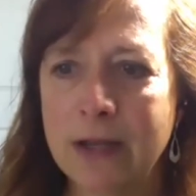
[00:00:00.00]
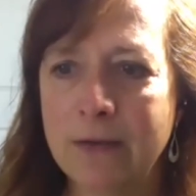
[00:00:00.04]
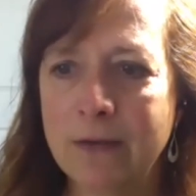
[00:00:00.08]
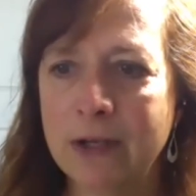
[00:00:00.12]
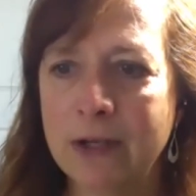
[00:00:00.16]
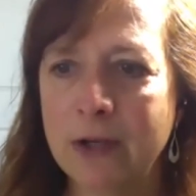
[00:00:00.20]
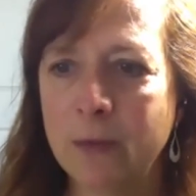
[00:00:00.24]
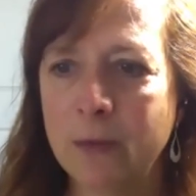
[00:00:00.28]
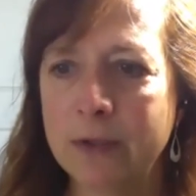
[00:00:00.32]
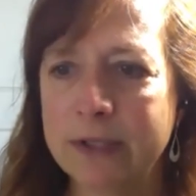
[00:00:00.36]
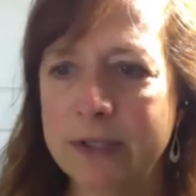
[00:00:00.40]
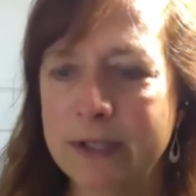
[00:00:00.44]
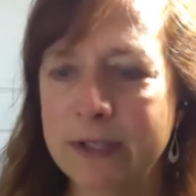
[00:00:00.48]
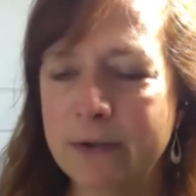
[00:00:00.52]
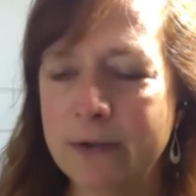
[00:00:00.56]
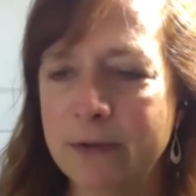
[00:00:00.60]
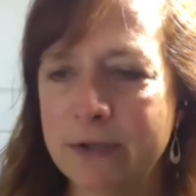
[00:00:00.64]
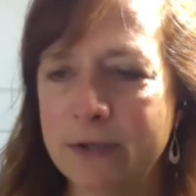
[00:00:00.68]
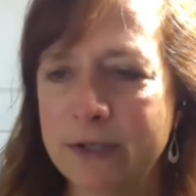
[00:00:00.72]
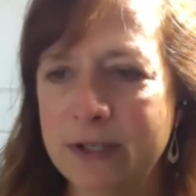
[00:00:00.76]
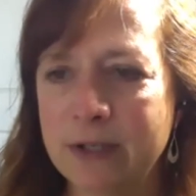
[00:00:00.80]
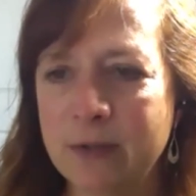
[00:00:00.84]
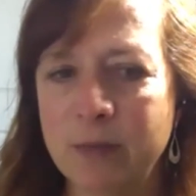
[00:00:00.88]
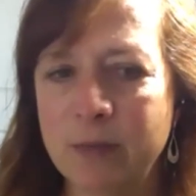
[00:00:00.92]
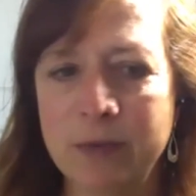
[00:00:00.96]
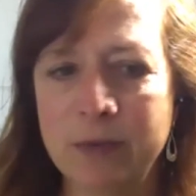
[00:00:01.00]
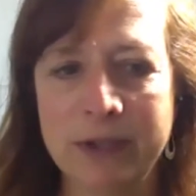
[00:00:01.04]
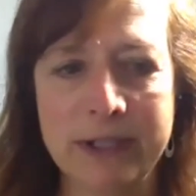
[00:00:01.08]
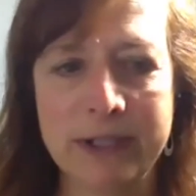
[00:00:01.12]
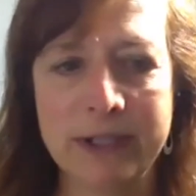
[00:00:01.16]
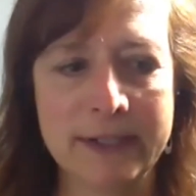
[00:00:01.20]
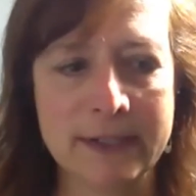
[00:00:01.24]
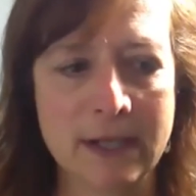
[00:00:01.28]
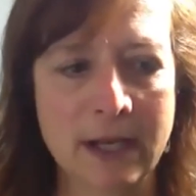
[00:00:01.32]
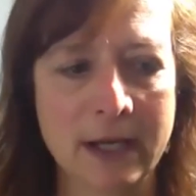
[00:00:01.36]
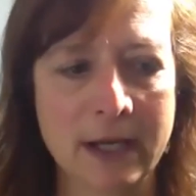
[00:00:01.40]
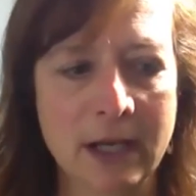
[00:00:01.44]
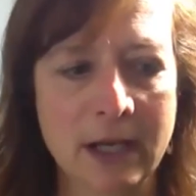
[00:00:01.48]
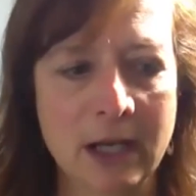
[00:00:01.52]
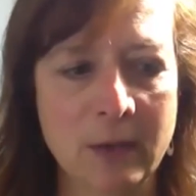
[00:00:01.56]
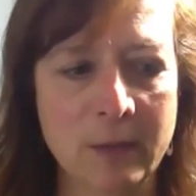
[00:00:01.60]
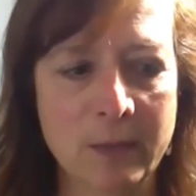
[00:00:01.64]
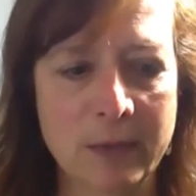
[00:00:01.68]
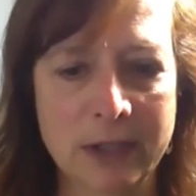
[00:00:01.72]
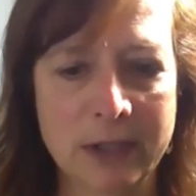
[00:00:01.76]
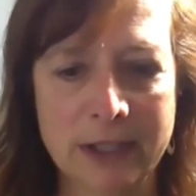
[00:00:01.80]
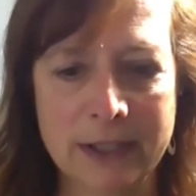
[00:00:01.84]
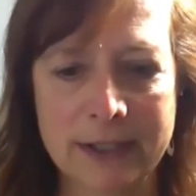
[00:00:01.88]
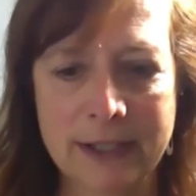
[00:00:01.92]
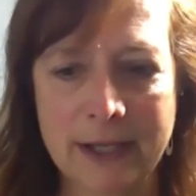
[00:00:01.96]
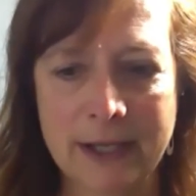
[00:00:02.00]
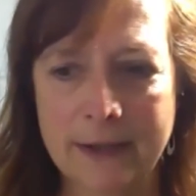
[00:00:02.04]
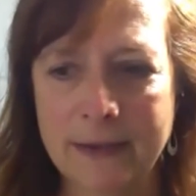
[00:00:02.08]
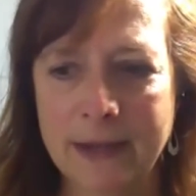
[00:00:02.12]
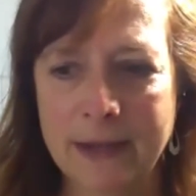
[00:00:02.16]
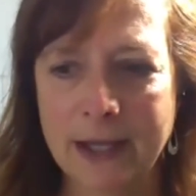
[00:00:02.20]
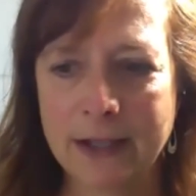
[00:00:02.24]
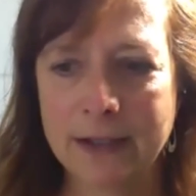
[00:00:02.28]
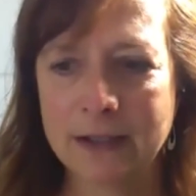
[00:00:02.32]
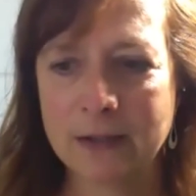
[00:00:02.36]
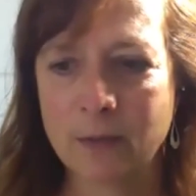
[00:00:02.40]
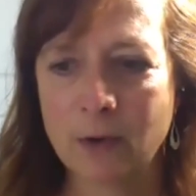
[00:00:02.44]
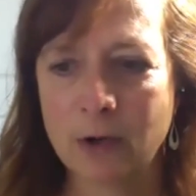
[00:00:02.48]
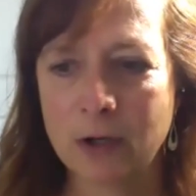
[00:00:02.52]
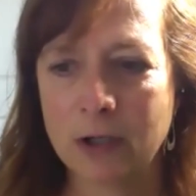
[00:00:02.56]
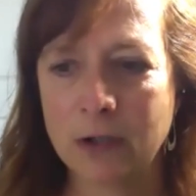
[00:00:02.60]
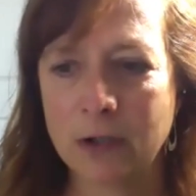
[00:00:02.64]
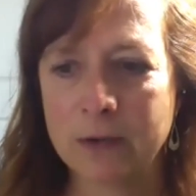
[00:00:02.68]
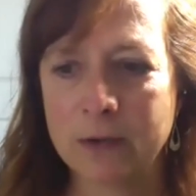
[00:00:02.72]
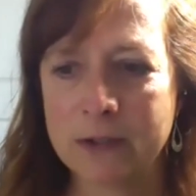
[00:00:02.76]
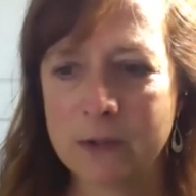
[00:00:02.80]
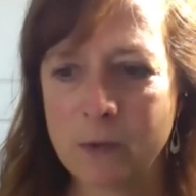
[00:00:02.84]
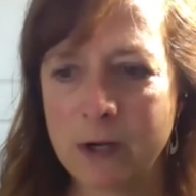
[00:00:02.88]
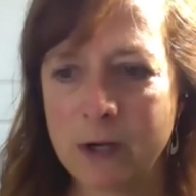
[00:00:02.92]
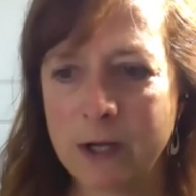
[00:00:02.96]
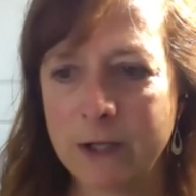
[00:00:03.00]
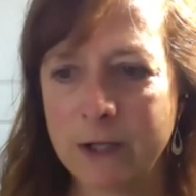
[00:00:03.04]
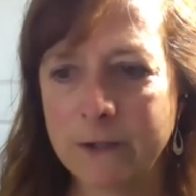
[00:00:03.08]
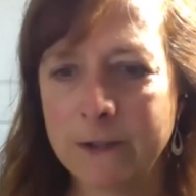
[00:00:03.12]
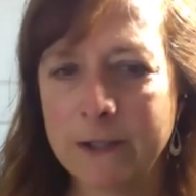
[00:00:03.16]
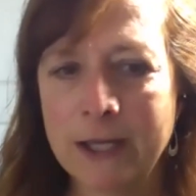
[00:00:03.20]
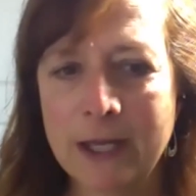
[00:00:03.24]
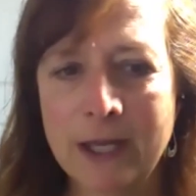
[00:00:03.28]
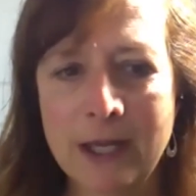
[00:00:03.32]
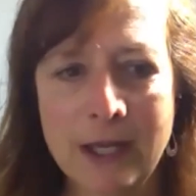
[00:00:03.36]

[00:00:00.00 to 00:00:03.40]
if anyone's interested, please sign up and attend that tomorrow as well.